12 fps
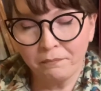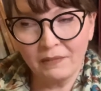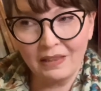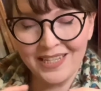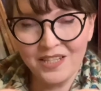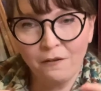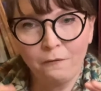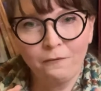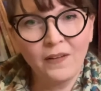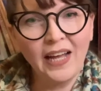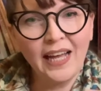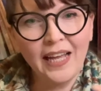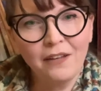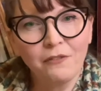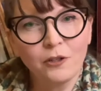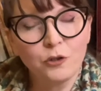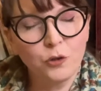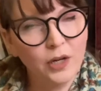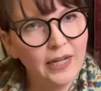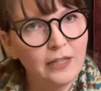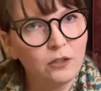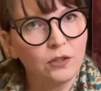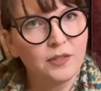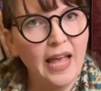These 5
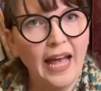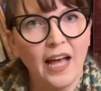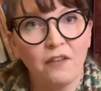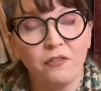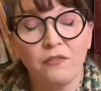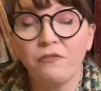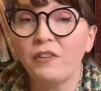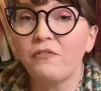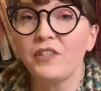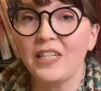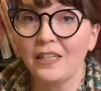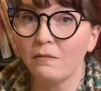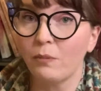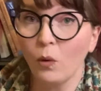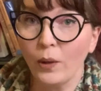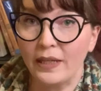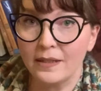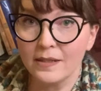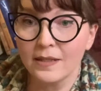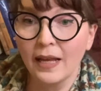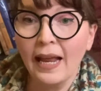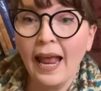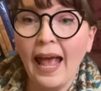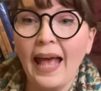triangles have 15 points,
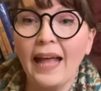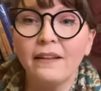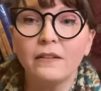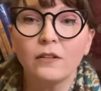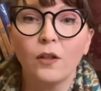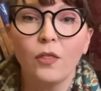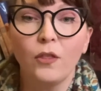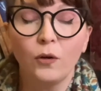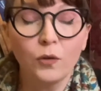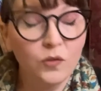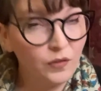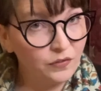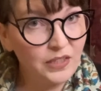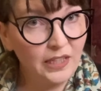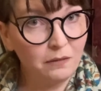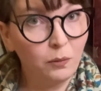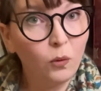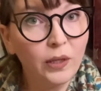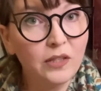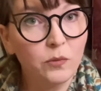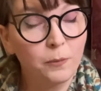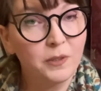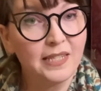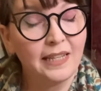and those 15 points
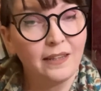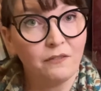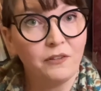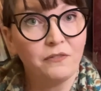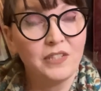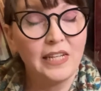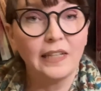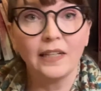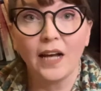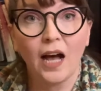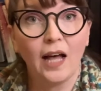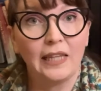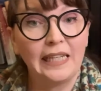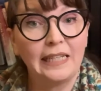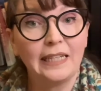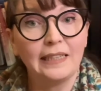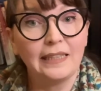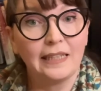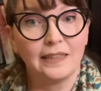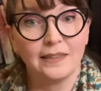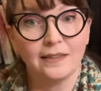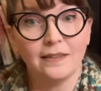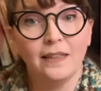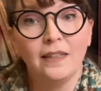represent the 15 Kali
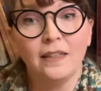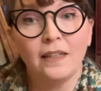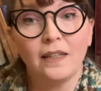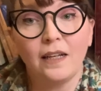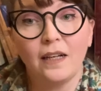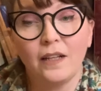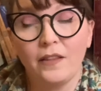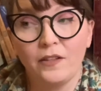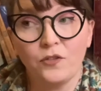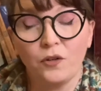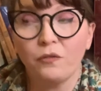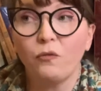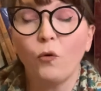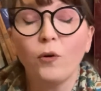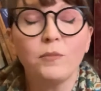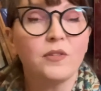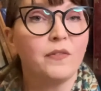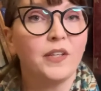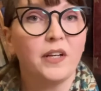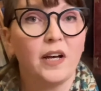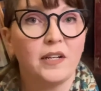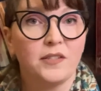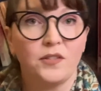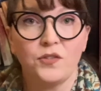Nityas. These are forms of the
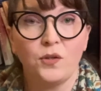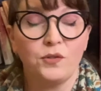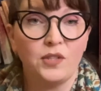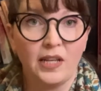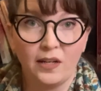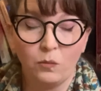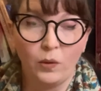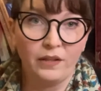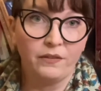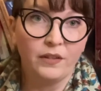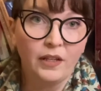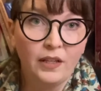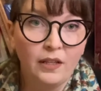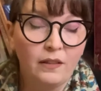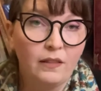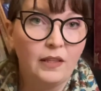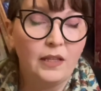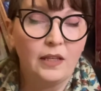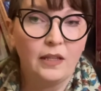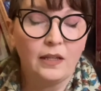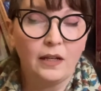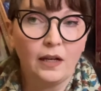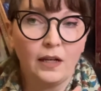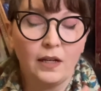goddess associated with
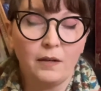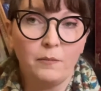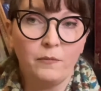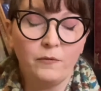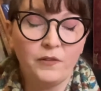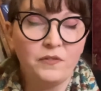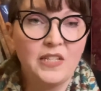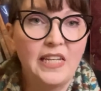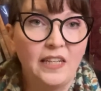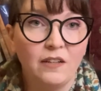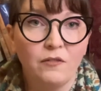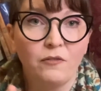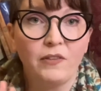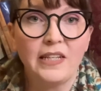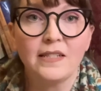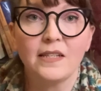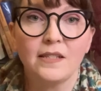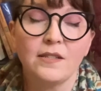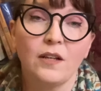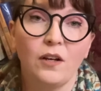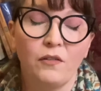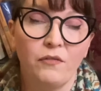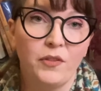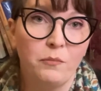the 15 phases
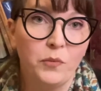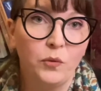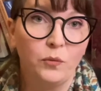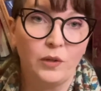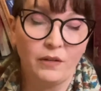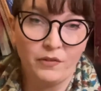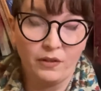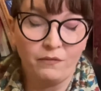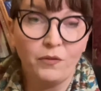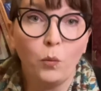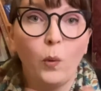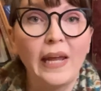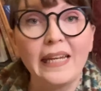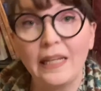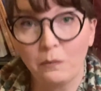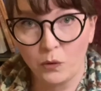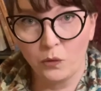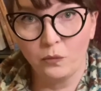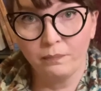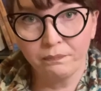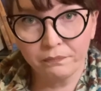of the moon, of the waning moon,